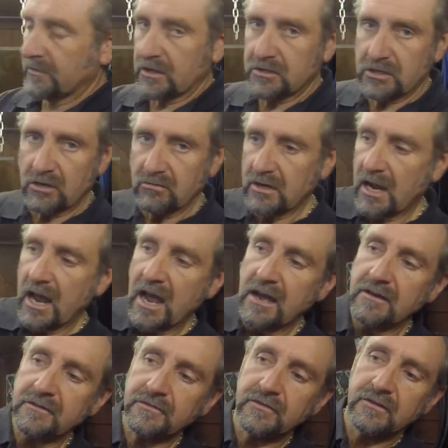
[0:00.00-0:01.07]
They don't
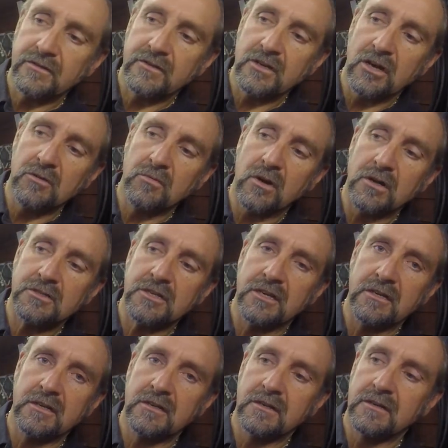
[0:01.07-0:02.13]
have the
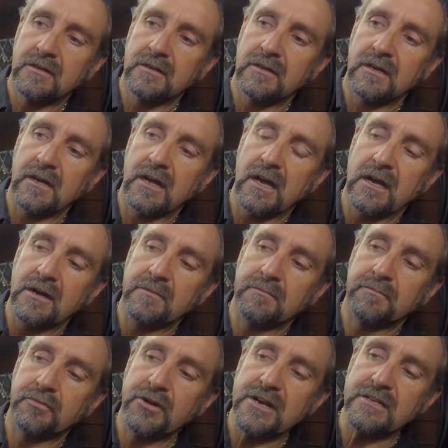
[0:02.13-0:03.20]
Iwata
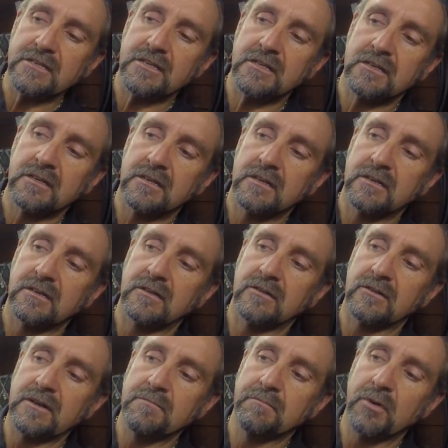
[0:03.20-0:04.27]
print
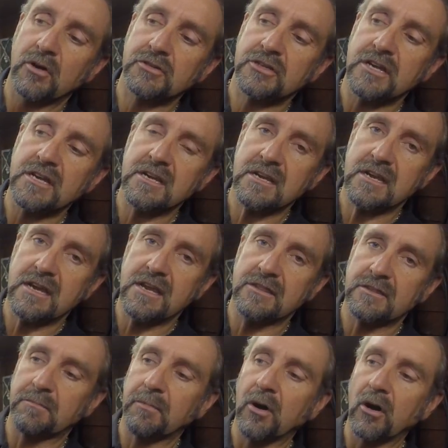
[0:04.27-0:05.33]
or embossing
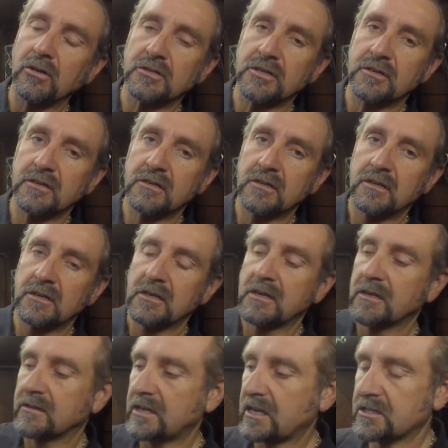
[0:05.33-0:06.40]
in the pot.
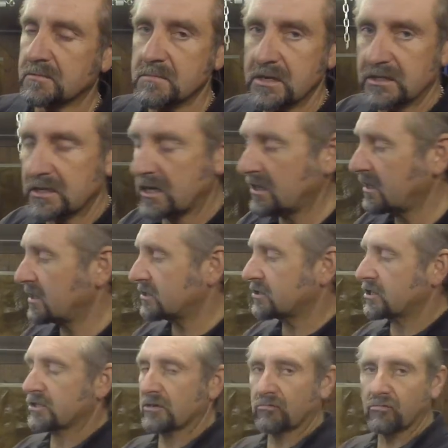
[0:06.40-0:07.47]
That's missing. It's
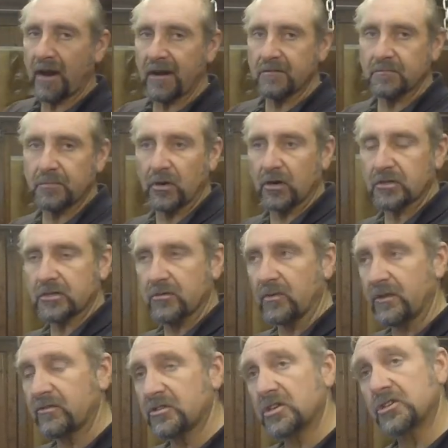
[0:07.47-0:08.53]
just a round pot, so
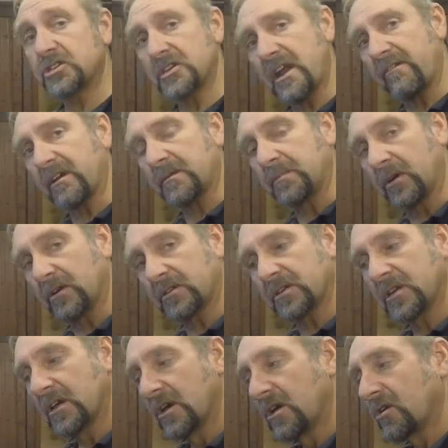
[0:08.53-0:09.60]
whether it's a generic pot
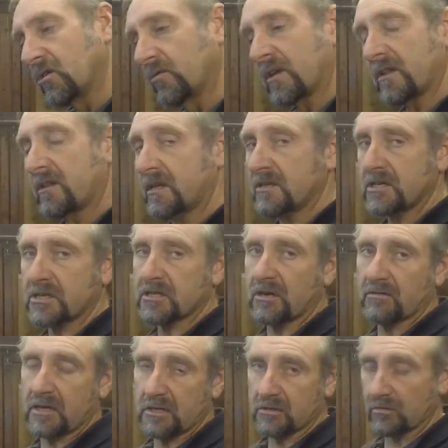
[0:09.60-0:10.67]
or whether they just
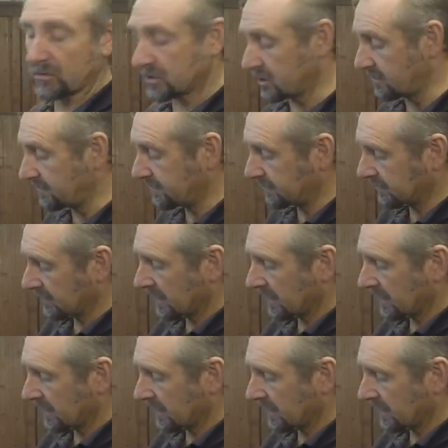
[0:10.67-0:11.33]
don't endorse them.